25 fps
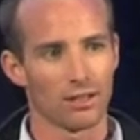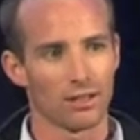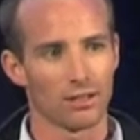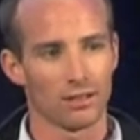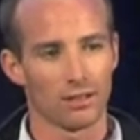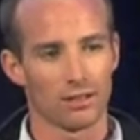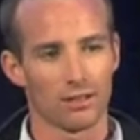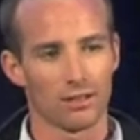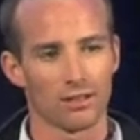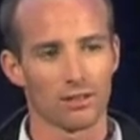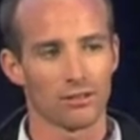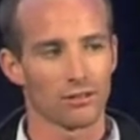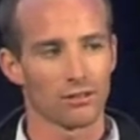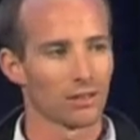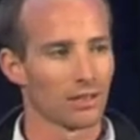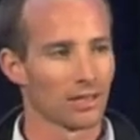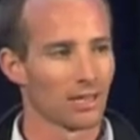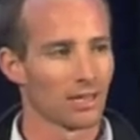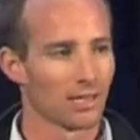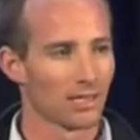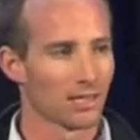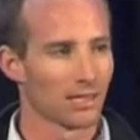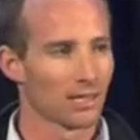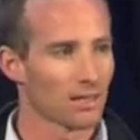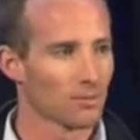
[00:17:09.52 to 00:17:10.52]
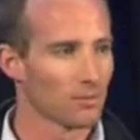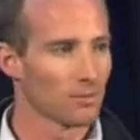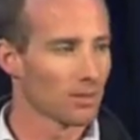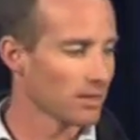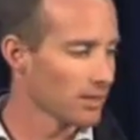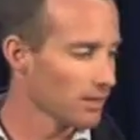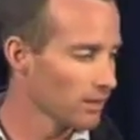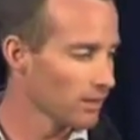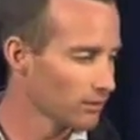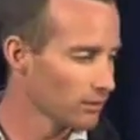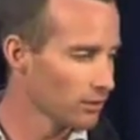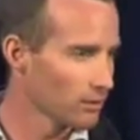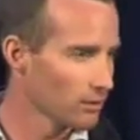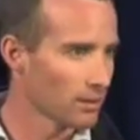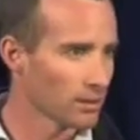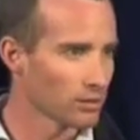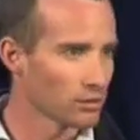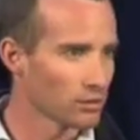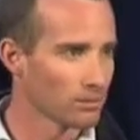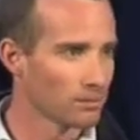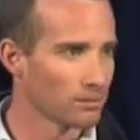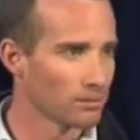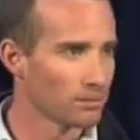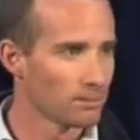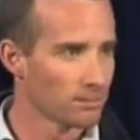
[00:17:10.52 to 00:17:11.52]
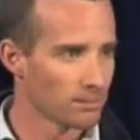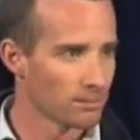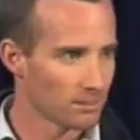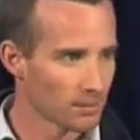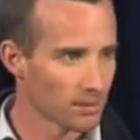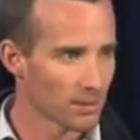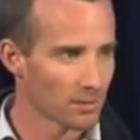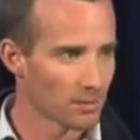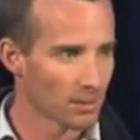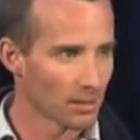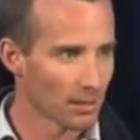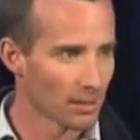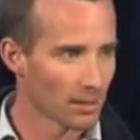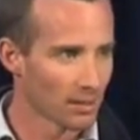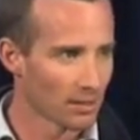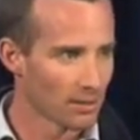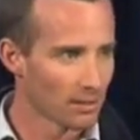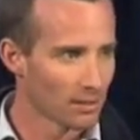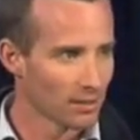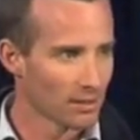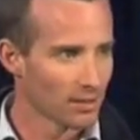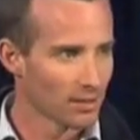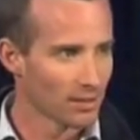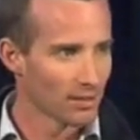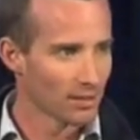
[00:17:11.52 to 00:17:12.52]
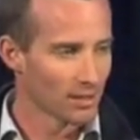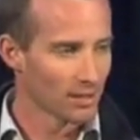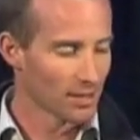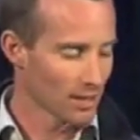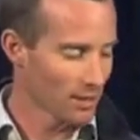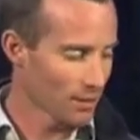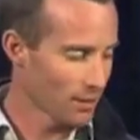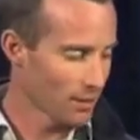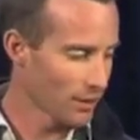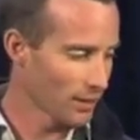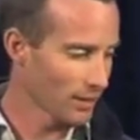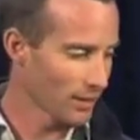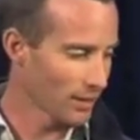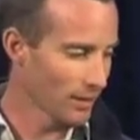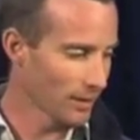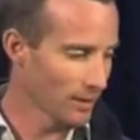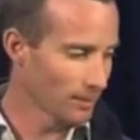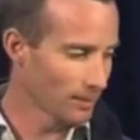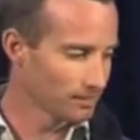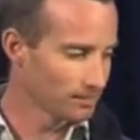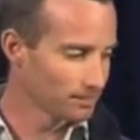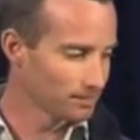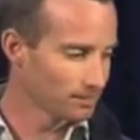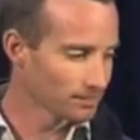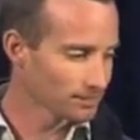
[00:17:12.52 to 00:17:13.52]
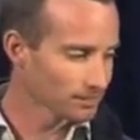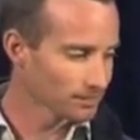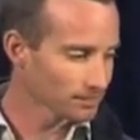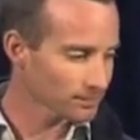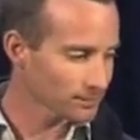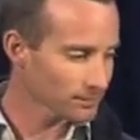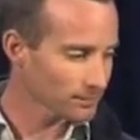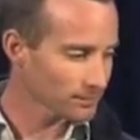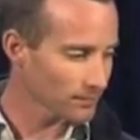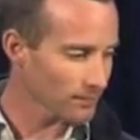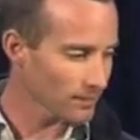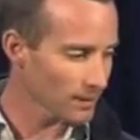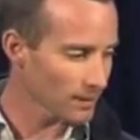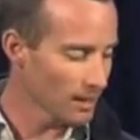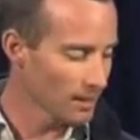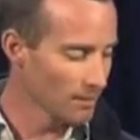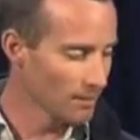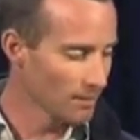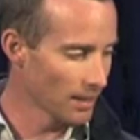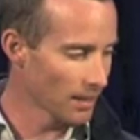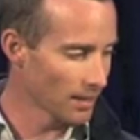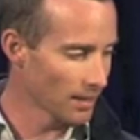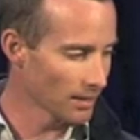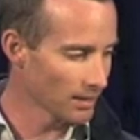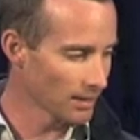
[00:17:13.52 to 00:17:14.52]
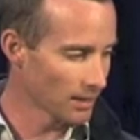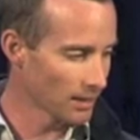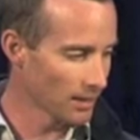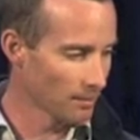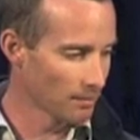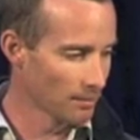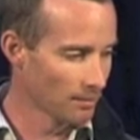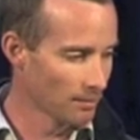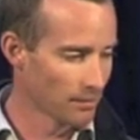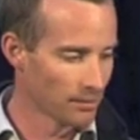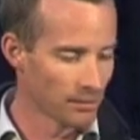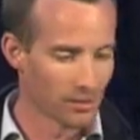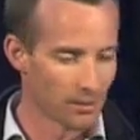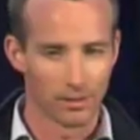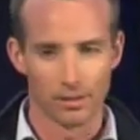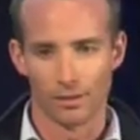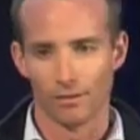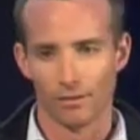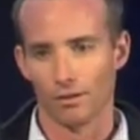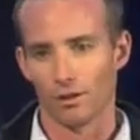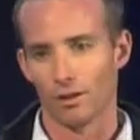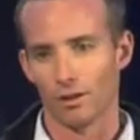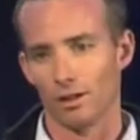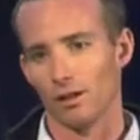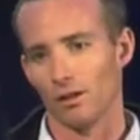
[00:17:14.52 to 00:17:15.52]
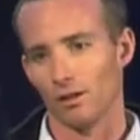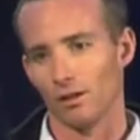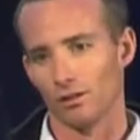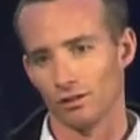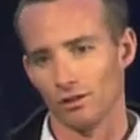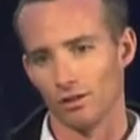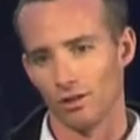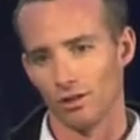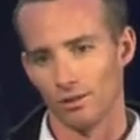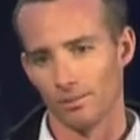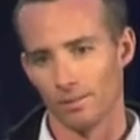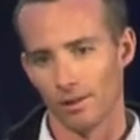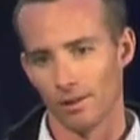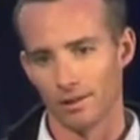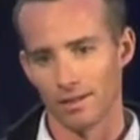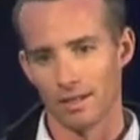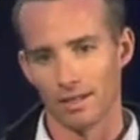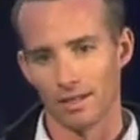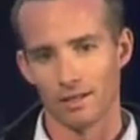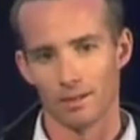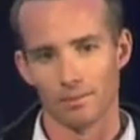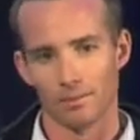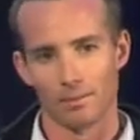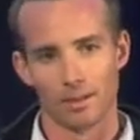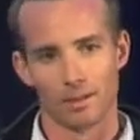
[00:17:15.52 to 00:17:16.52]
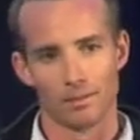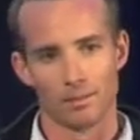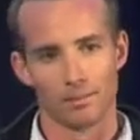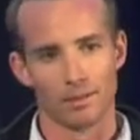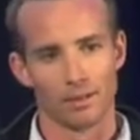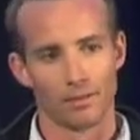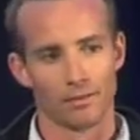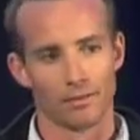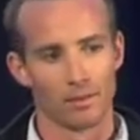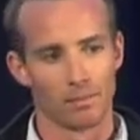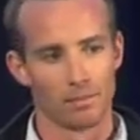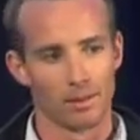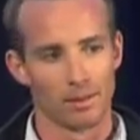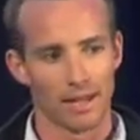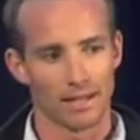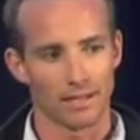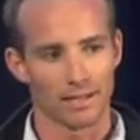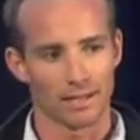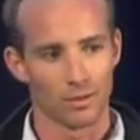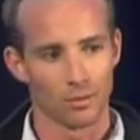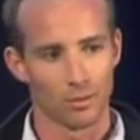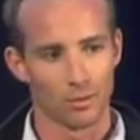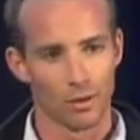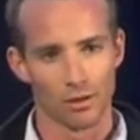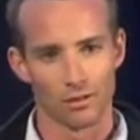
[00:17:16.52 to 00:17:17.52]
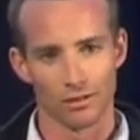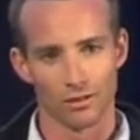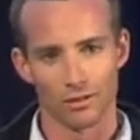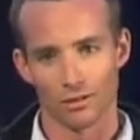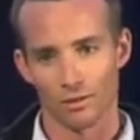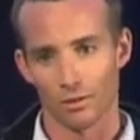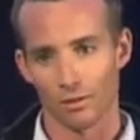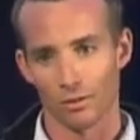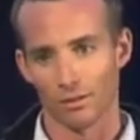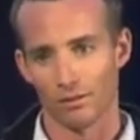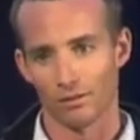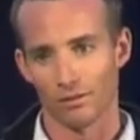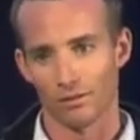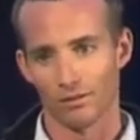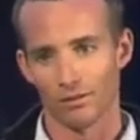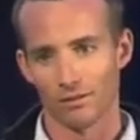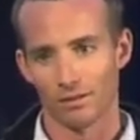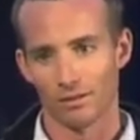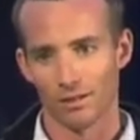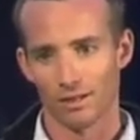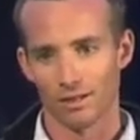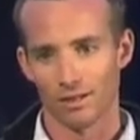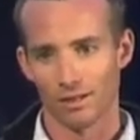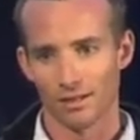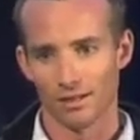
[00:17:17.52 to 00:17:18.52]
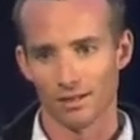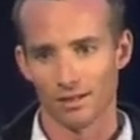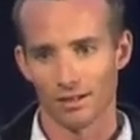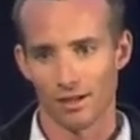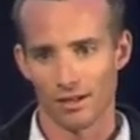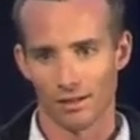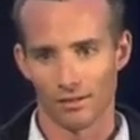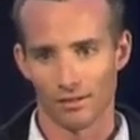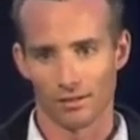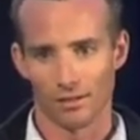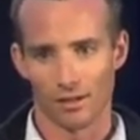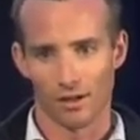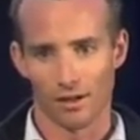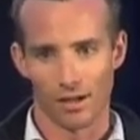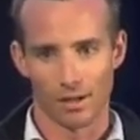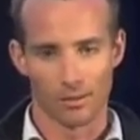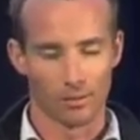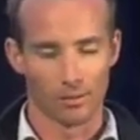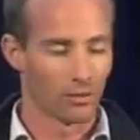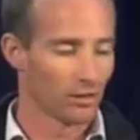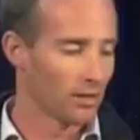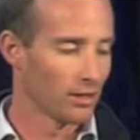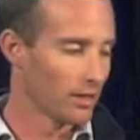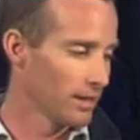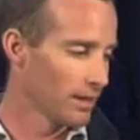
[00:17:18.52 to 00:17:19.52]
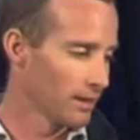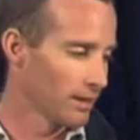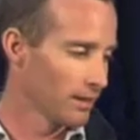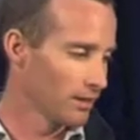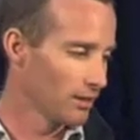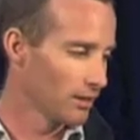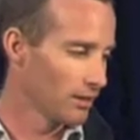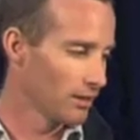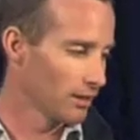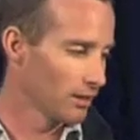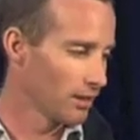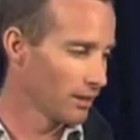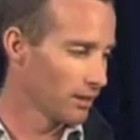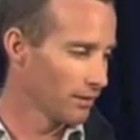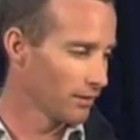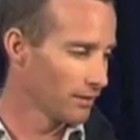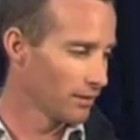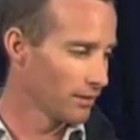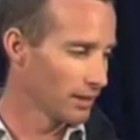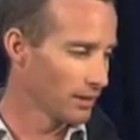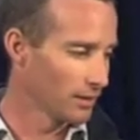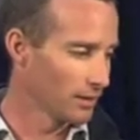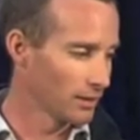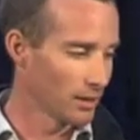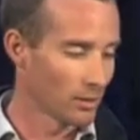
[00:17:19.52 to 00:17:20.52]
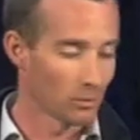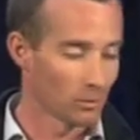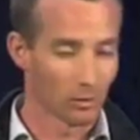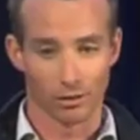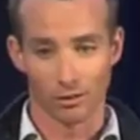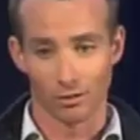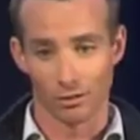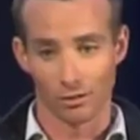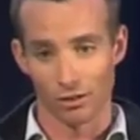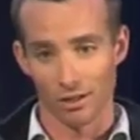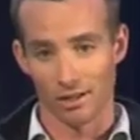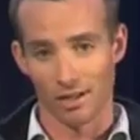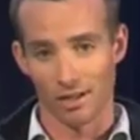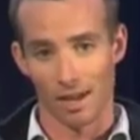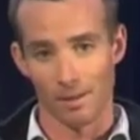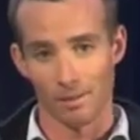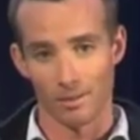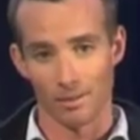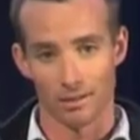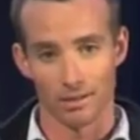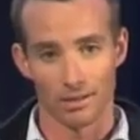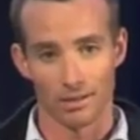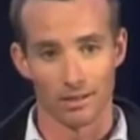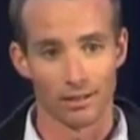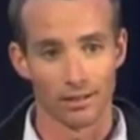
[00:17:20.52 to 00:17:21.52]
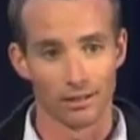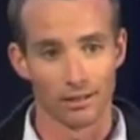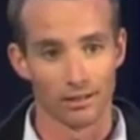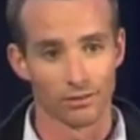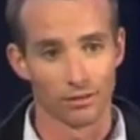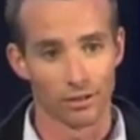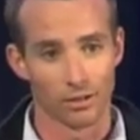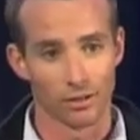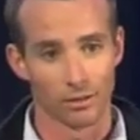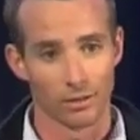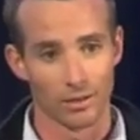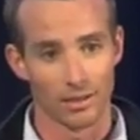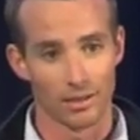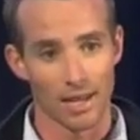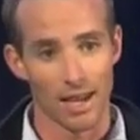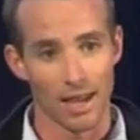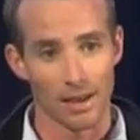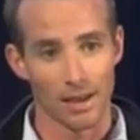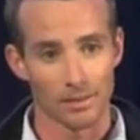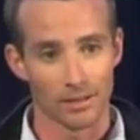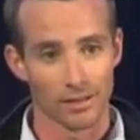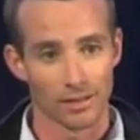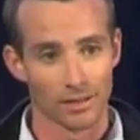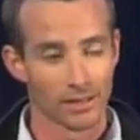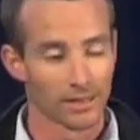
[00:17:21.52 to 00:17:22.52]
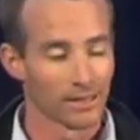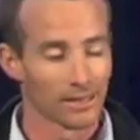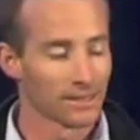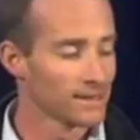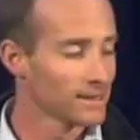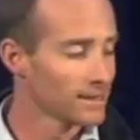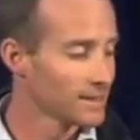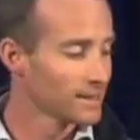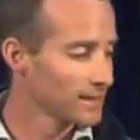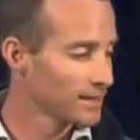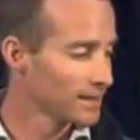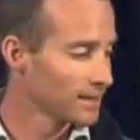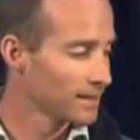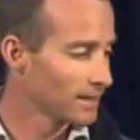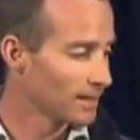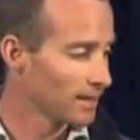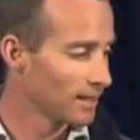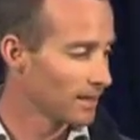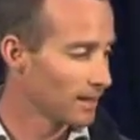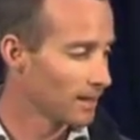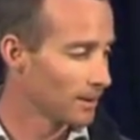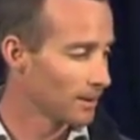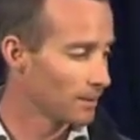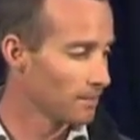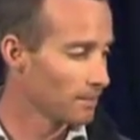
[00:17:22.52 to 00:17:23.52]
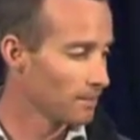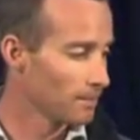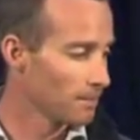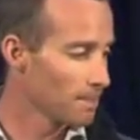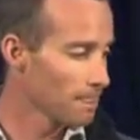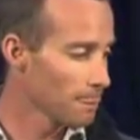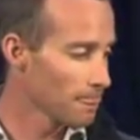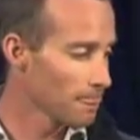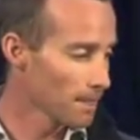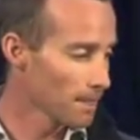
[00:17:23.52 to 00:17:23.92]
I don't really consider myself too much to be a thinker about the very long term. I tend to be a bit of a black swan sort of kind of guy where I kind of think that shit happens and then you've got to adapt. And